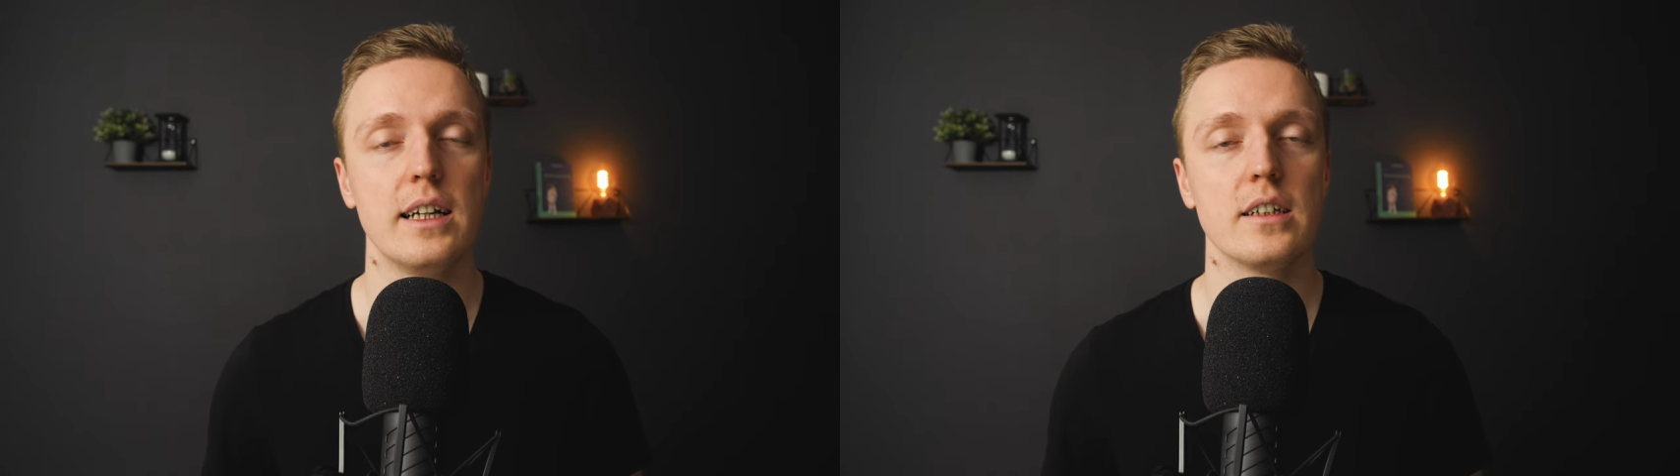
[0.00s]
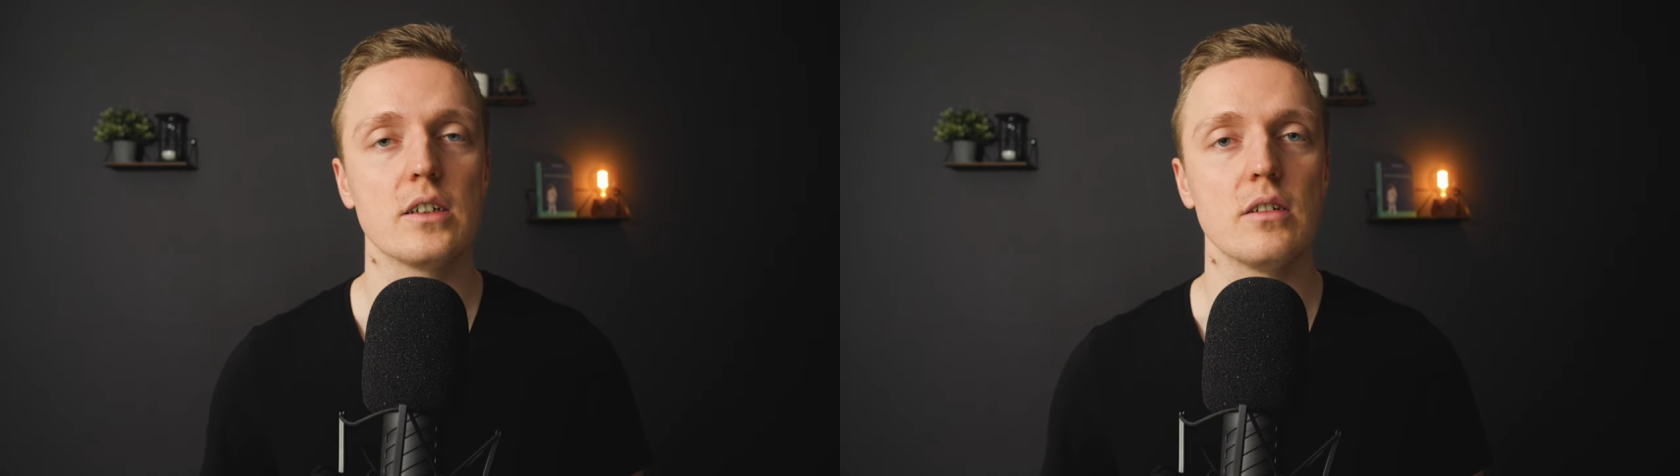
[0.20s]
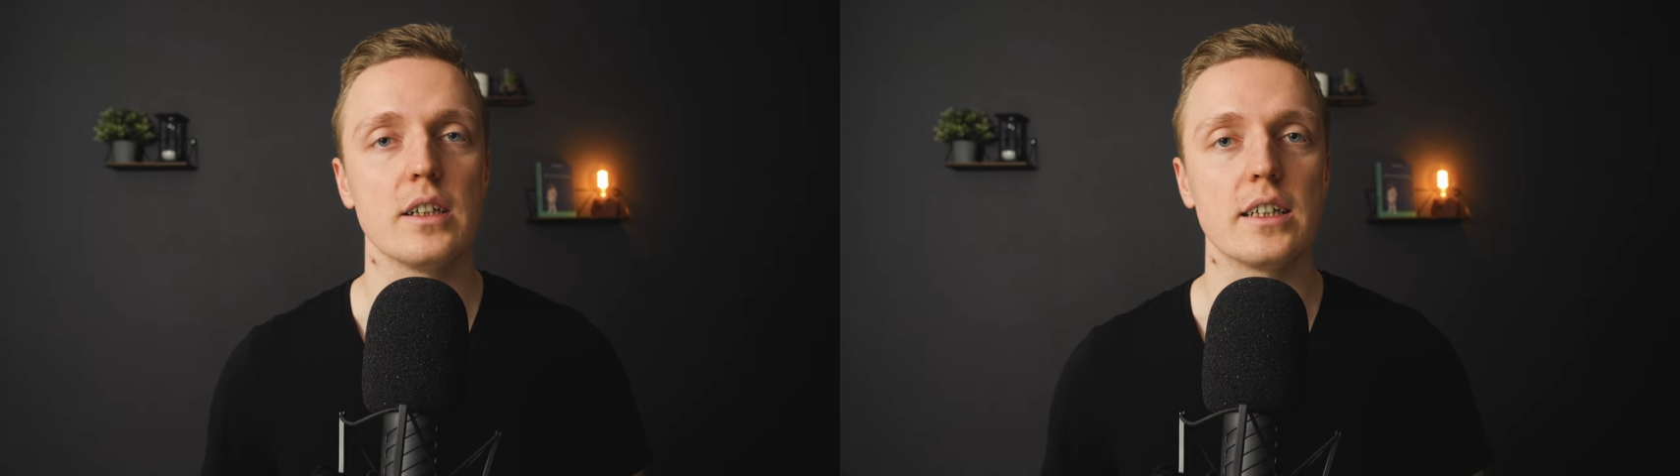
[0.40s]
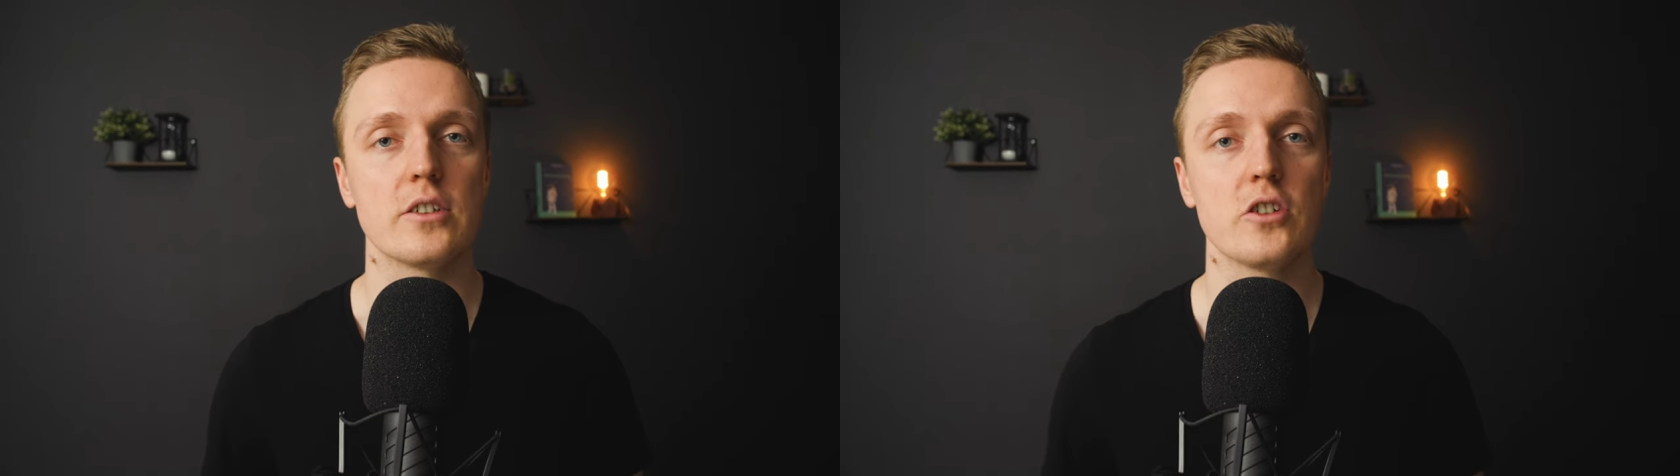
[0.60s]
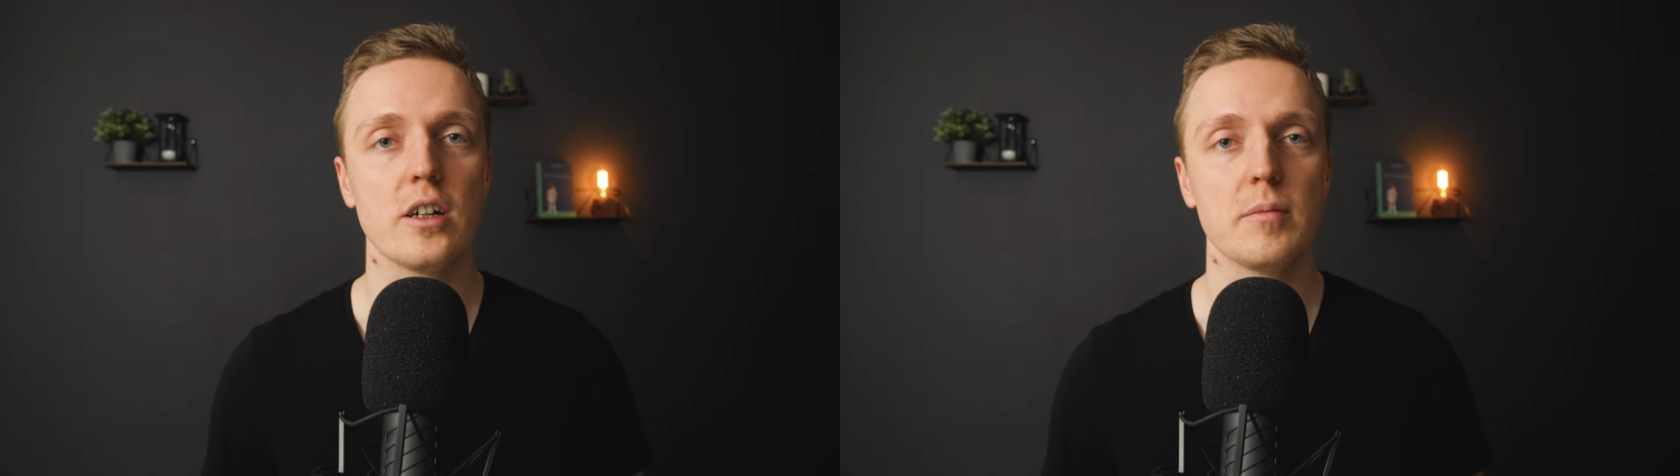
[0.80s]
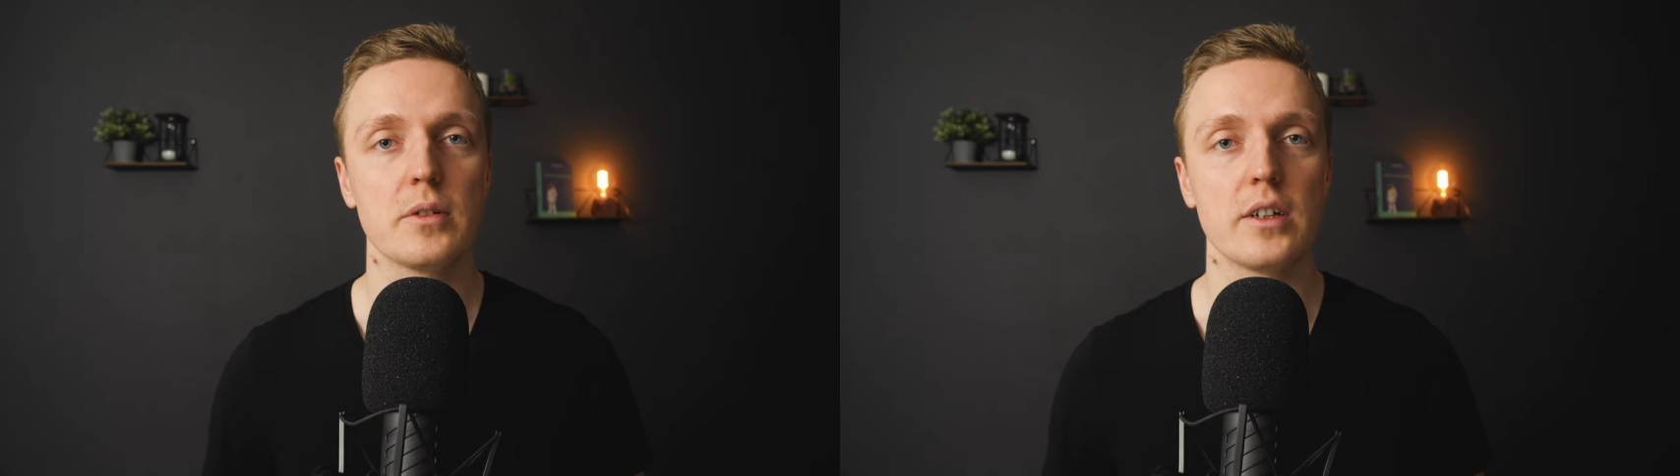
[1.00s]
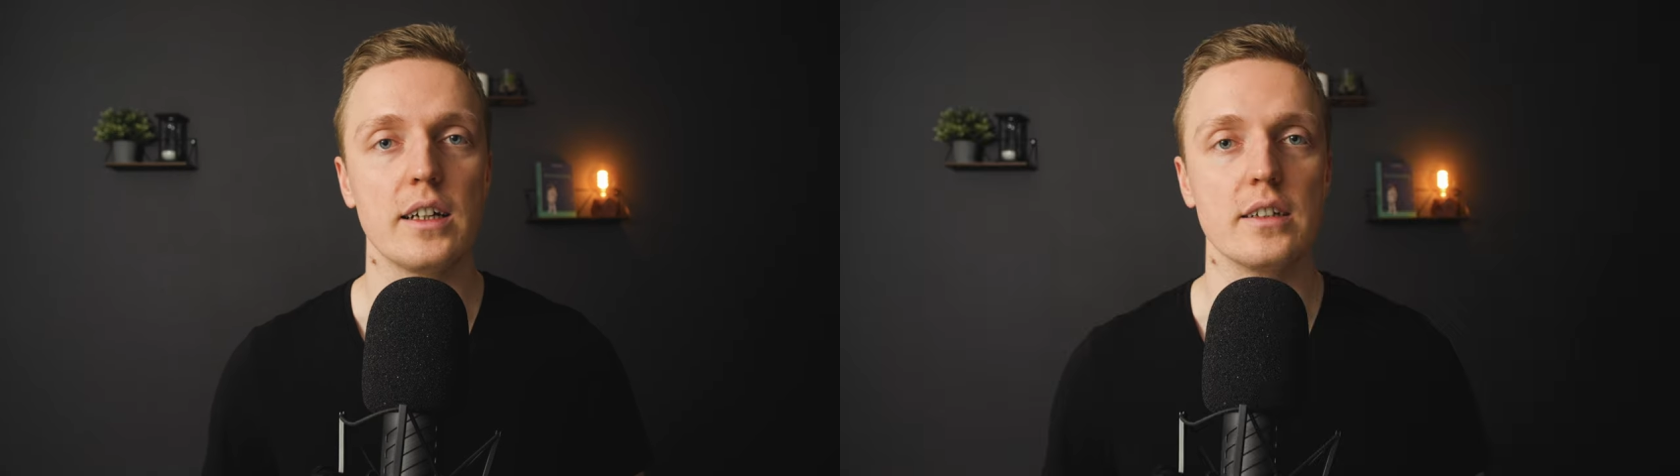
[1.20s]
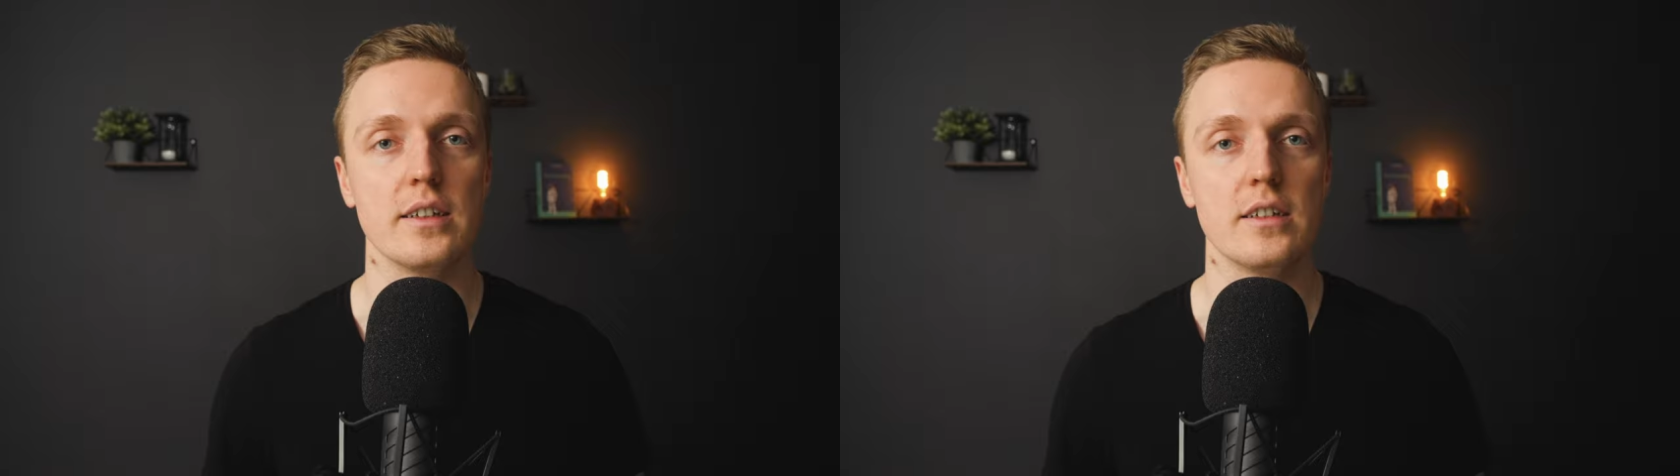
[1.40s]
So let's jump
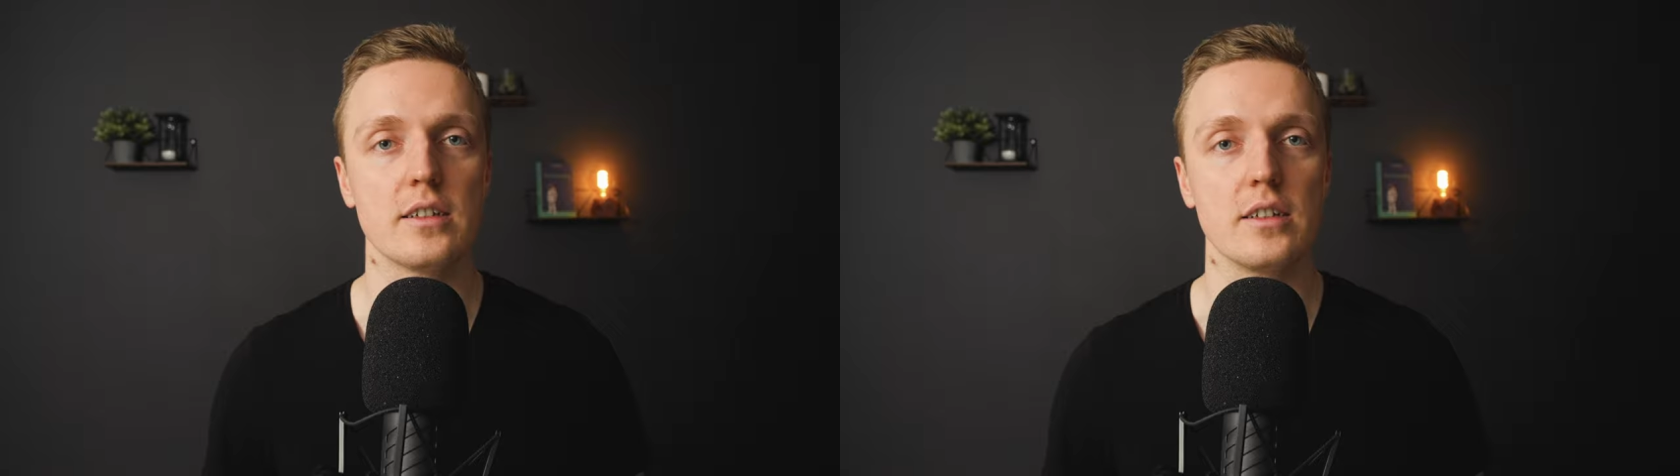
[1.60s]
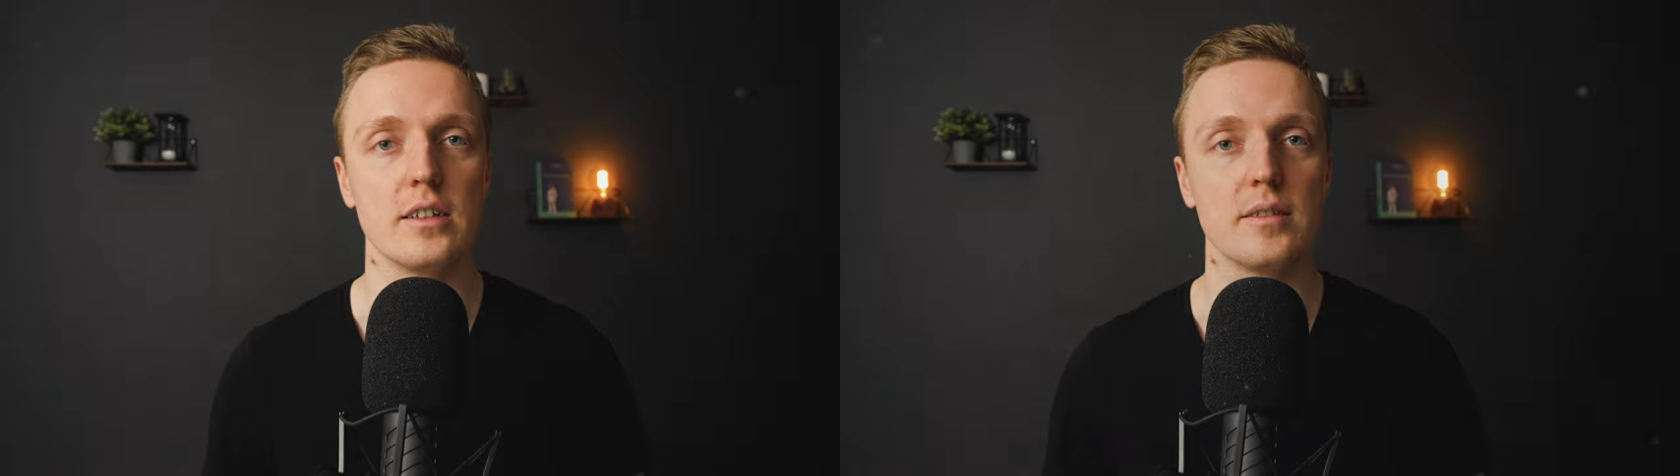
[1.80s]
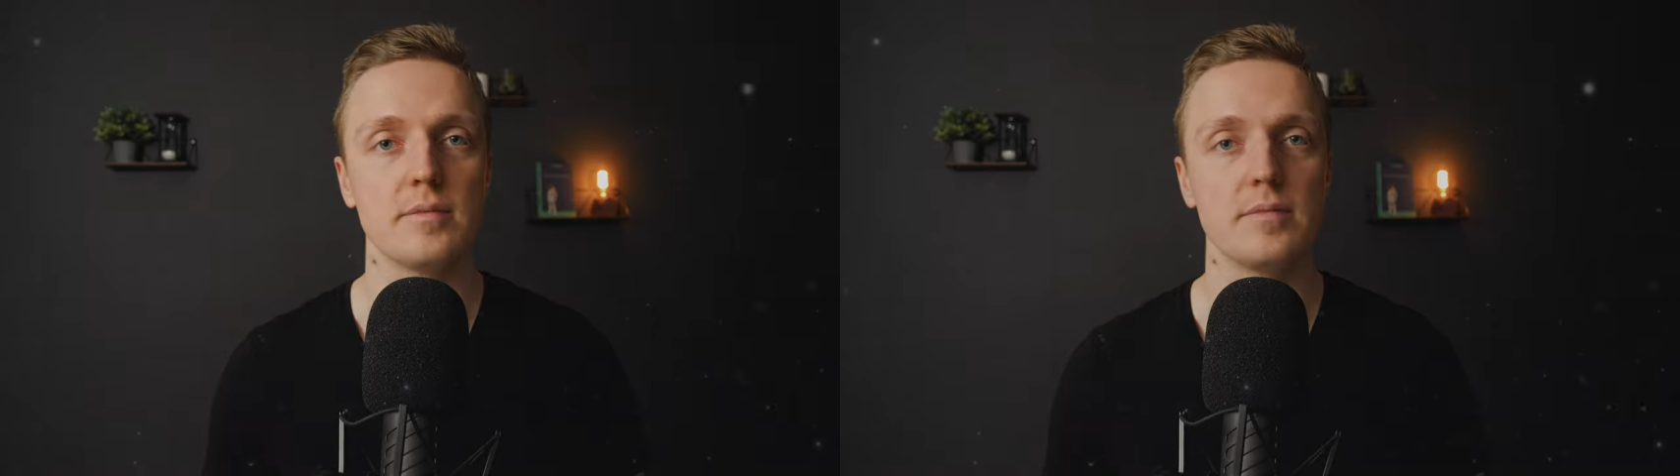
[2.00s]
right into it.